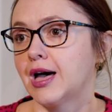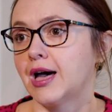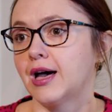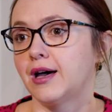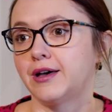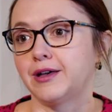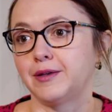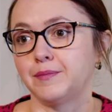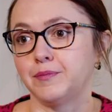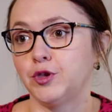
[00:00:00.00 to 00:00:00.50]

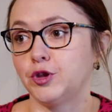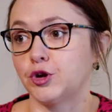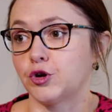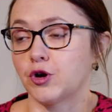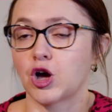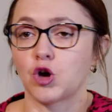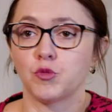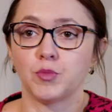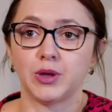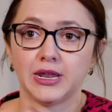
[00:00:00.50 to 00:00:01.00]

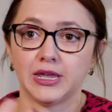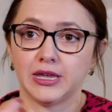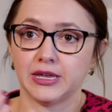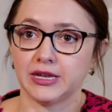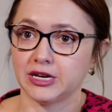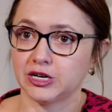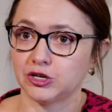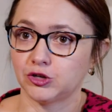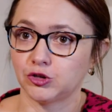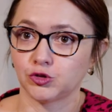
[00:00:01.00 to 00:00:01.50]
how many
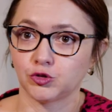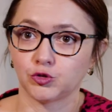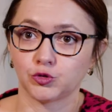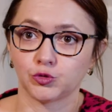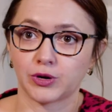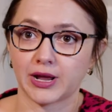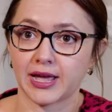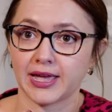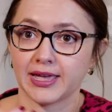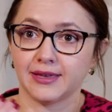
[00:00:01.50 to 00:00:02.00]
years
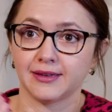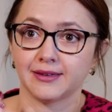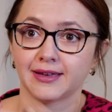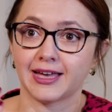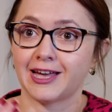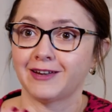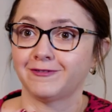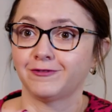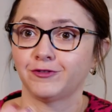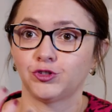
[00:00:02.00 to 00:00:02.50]
would I
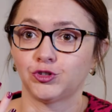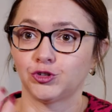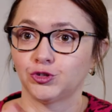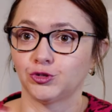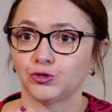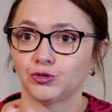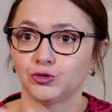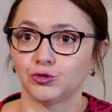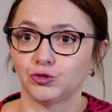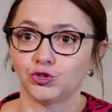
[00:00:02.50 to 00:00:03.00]
have
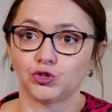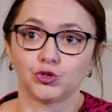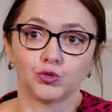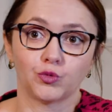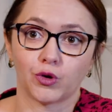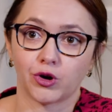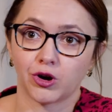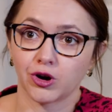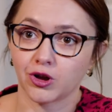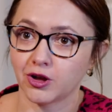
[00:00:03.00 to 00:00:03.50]
to
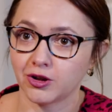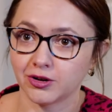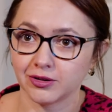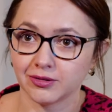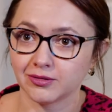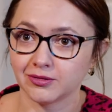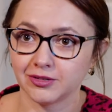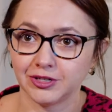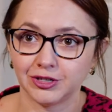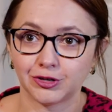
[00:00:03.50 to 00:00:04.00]
work
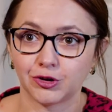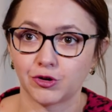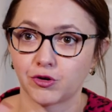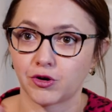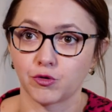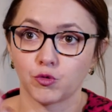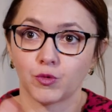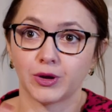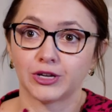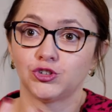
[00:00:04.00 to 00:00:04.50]
on,
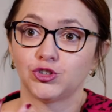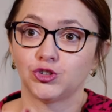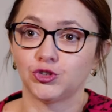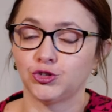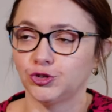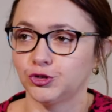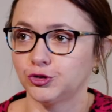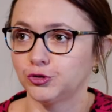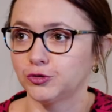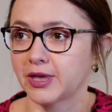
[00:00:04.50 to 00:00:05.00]
or what to
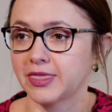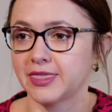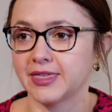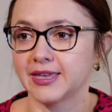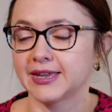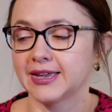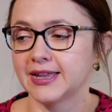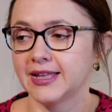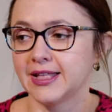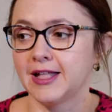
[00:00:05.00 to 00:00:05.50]
do. I
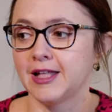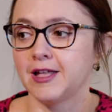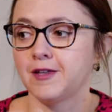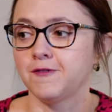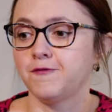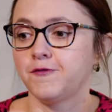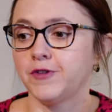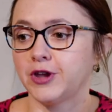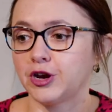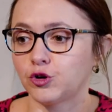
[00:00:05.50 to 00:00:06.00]
think
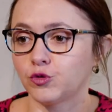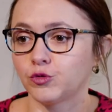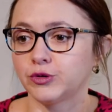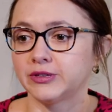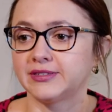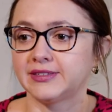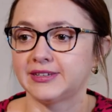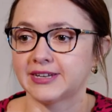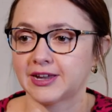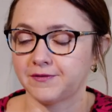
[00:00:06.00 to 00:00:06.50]
fear
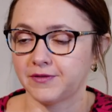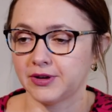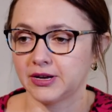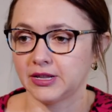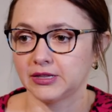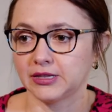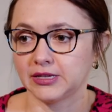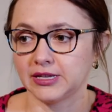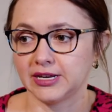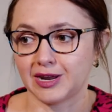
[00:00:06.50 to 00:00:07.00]
was
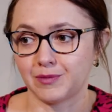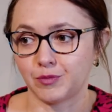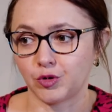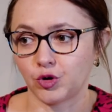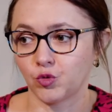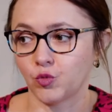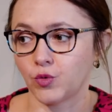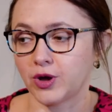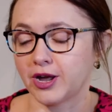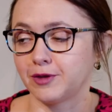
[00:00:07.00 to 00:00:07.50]
definitely
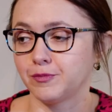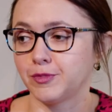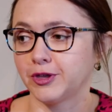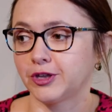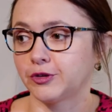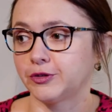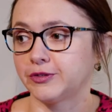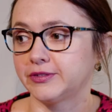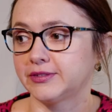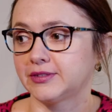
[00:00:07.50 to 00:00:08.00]
number one
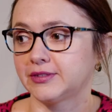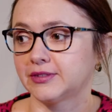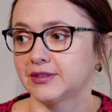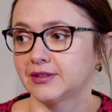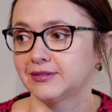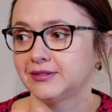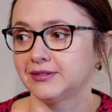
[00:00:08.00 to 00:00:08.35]
because,